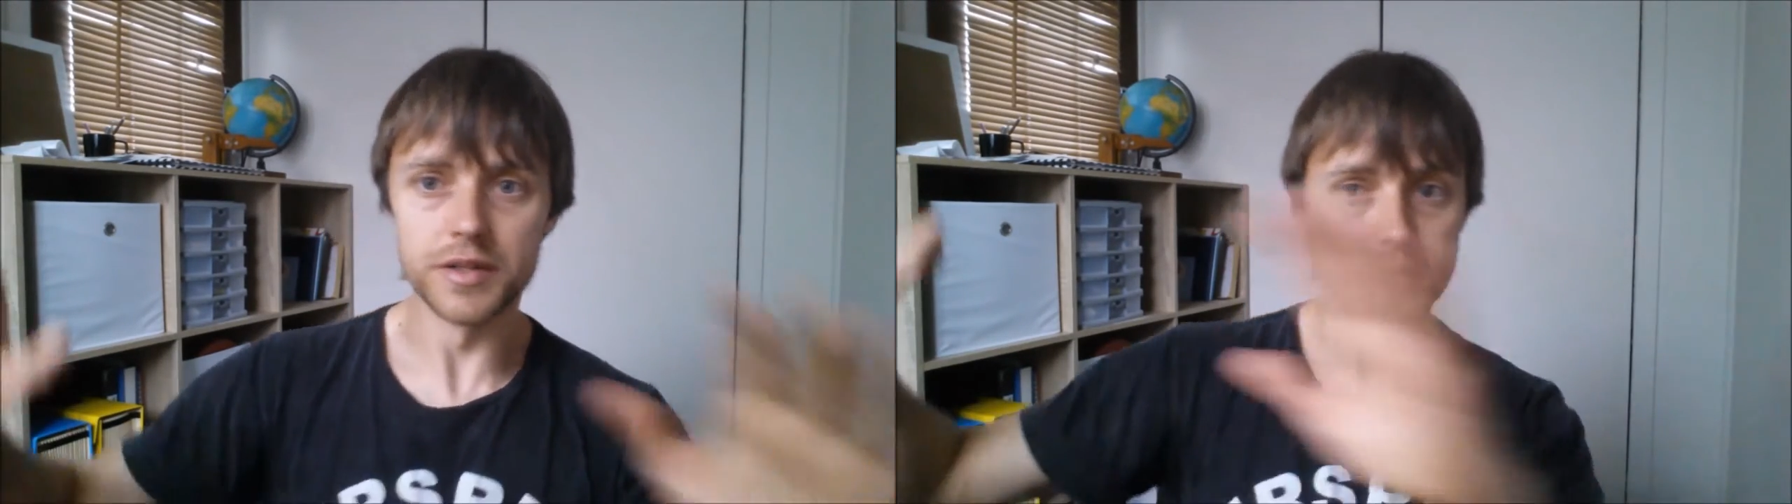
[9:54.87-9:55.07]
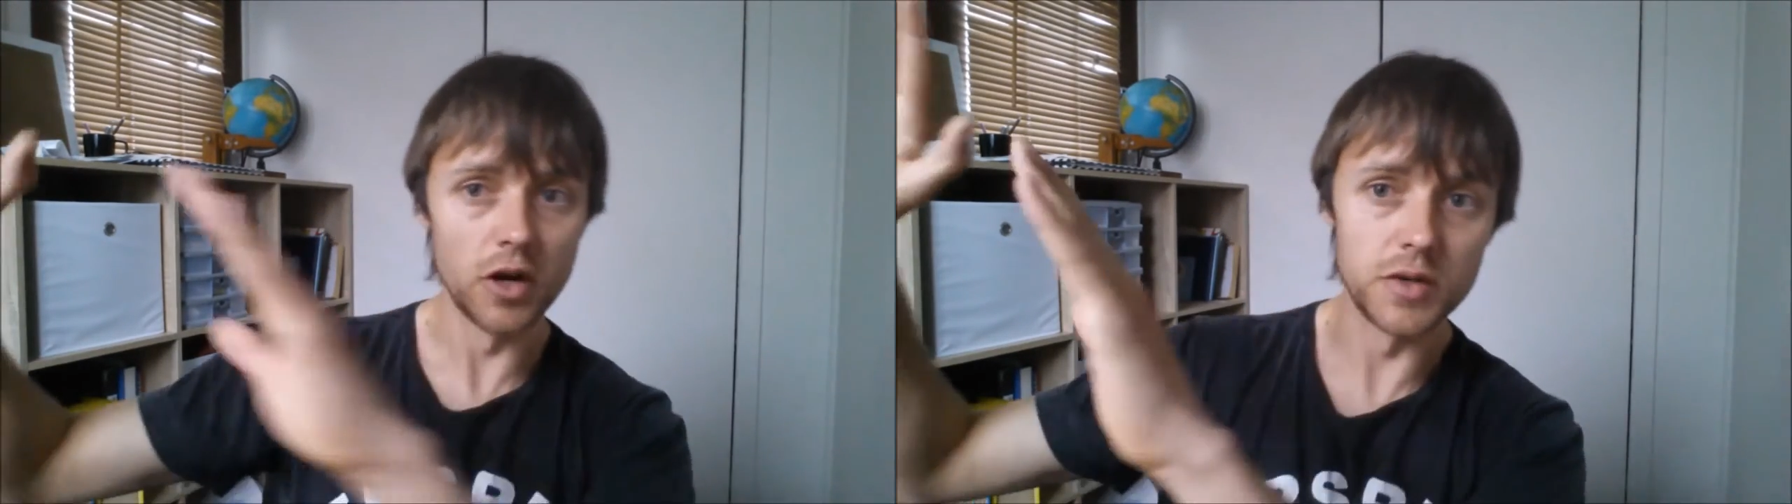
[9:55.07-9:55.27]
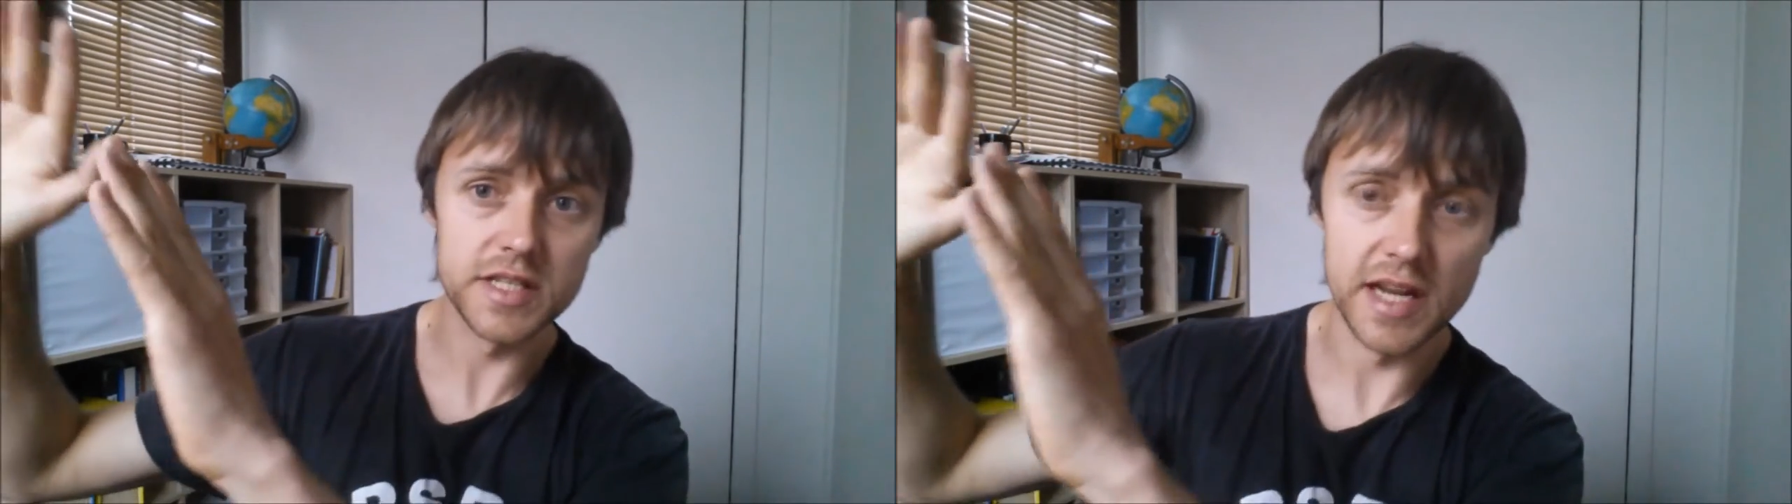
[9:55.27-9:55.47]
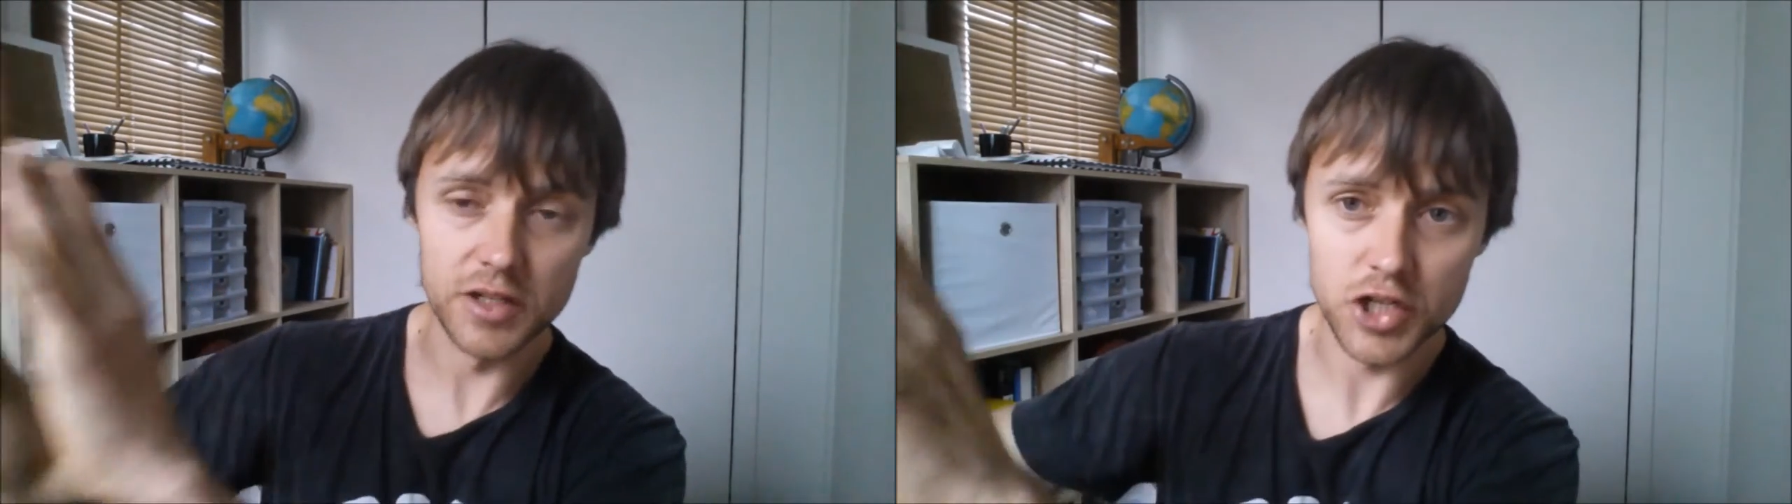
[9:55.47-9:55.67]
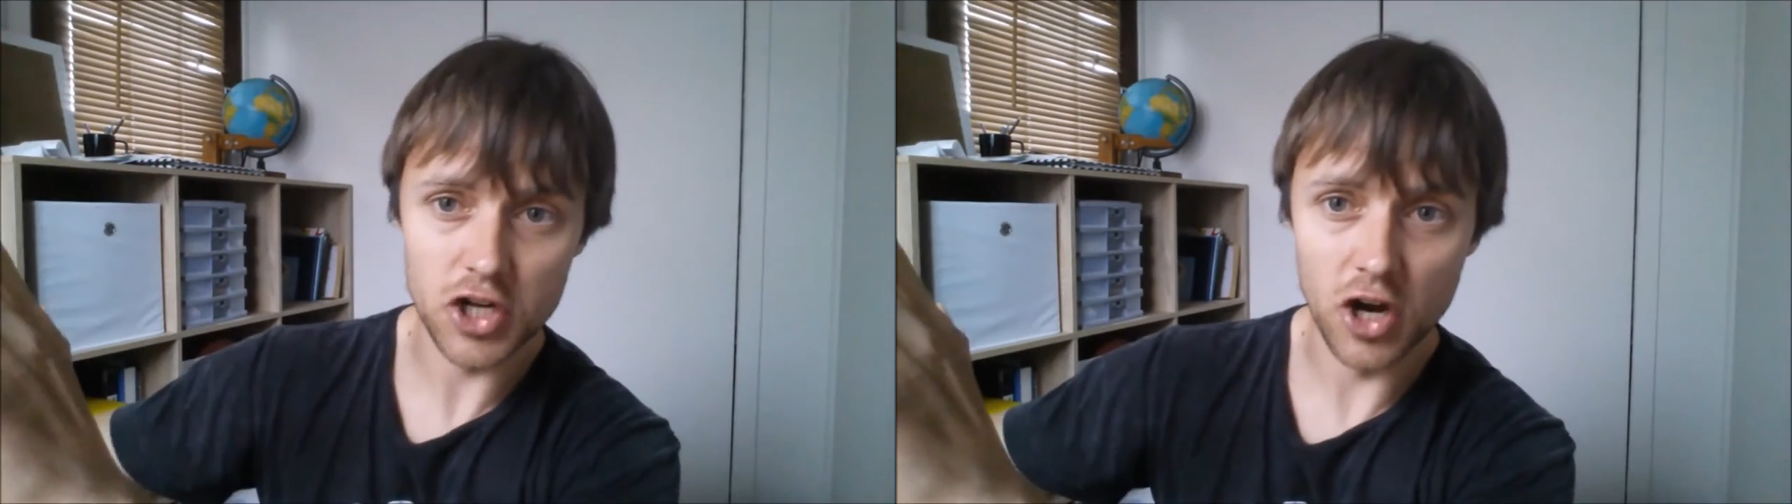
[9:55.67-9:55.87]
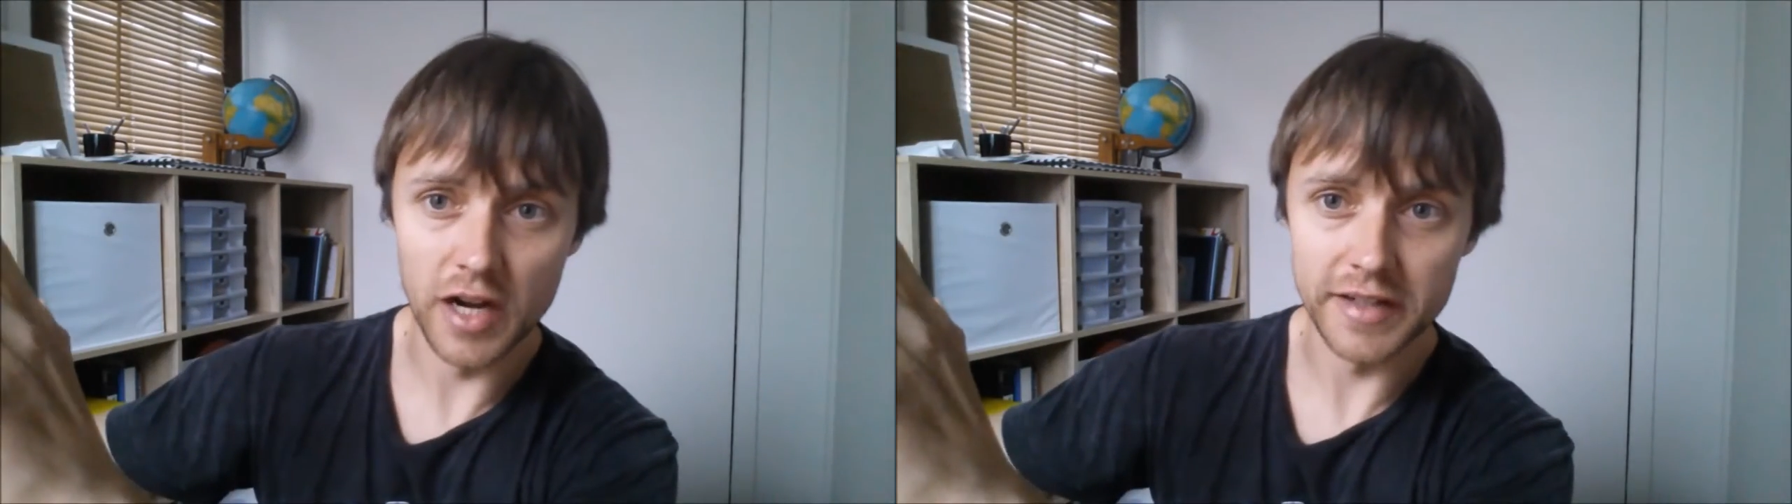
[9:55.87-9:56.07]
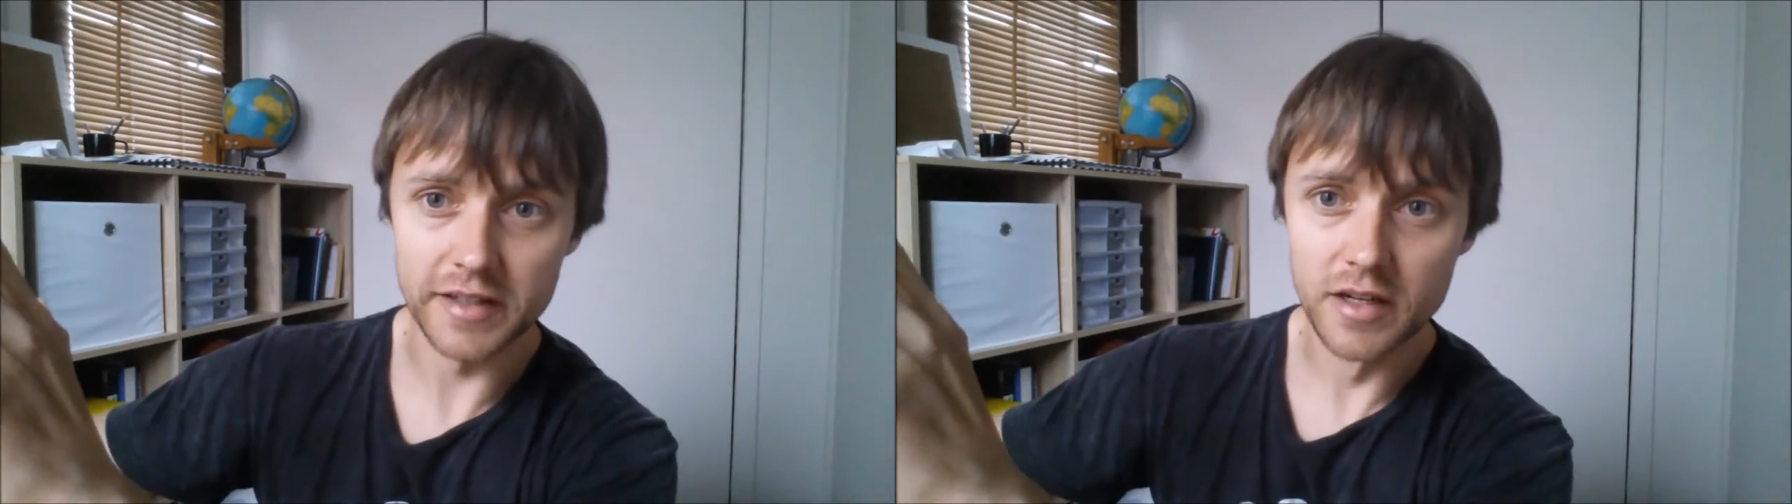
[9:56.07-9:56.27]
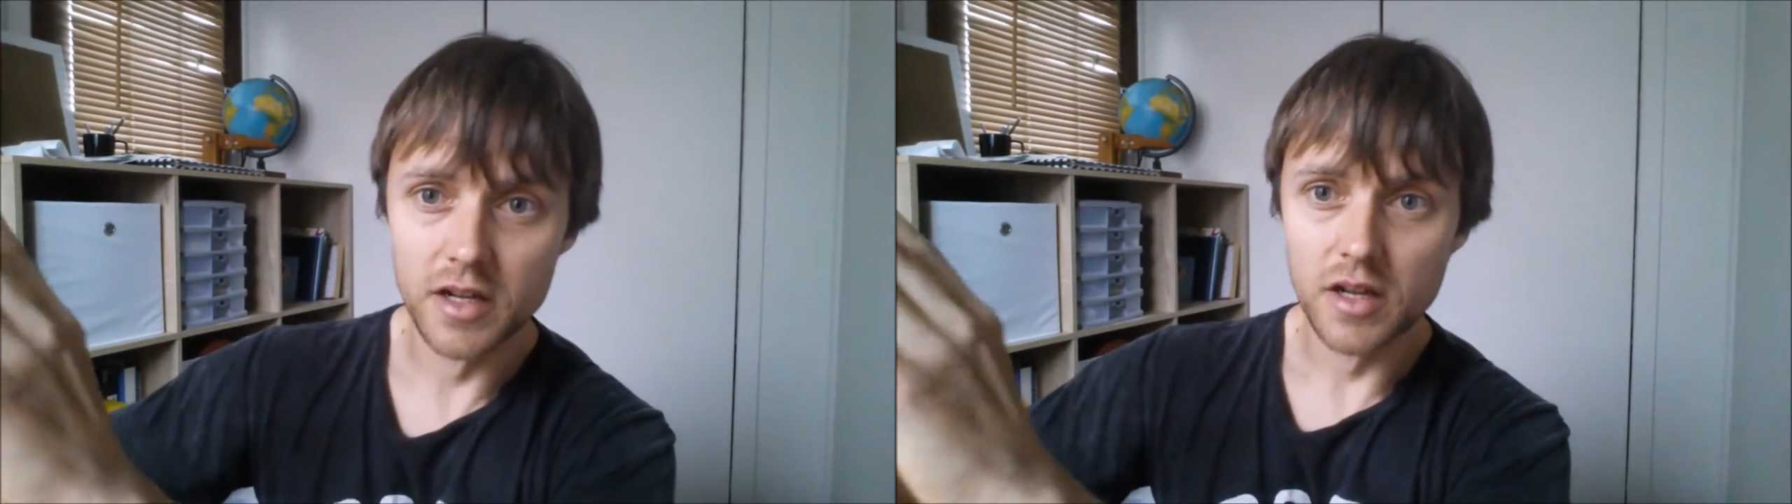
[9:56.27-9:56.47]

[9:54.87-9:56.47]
There's no sunshine,